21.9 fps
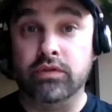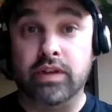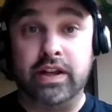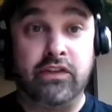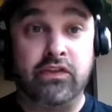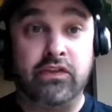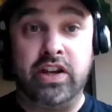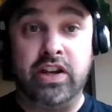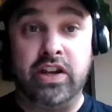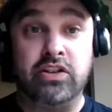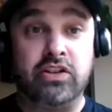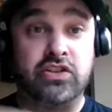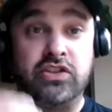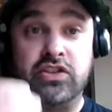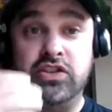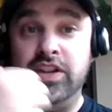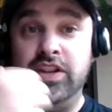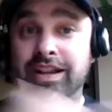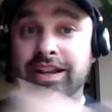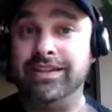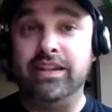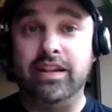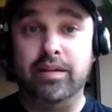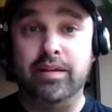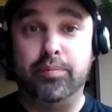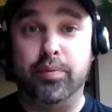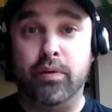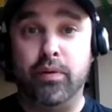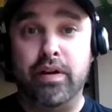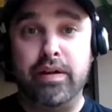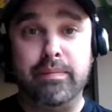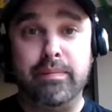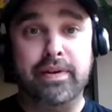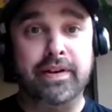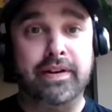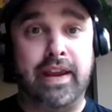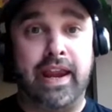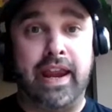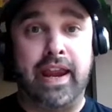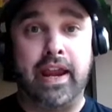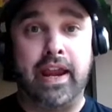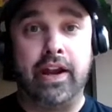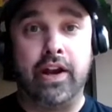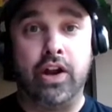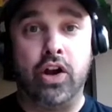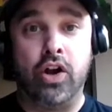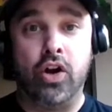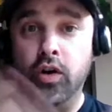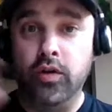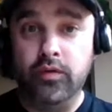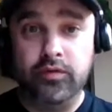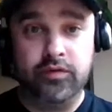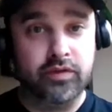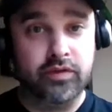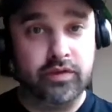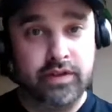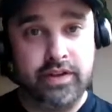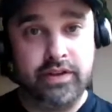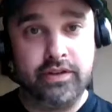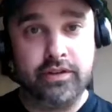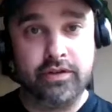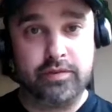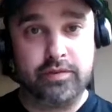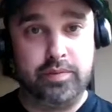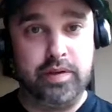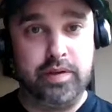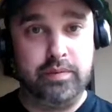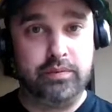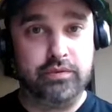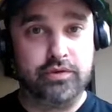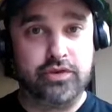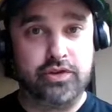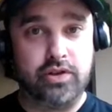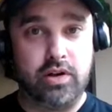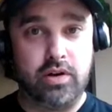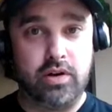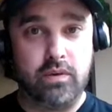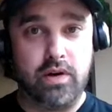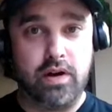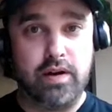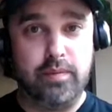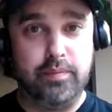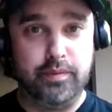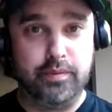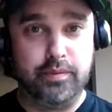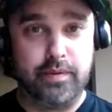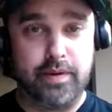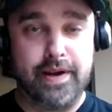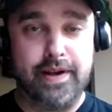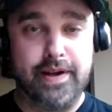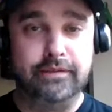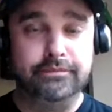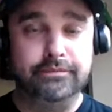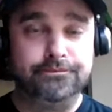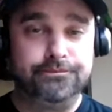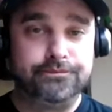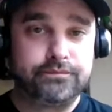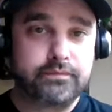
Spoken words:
Like they just set the appointment and hopefully those people show up, right?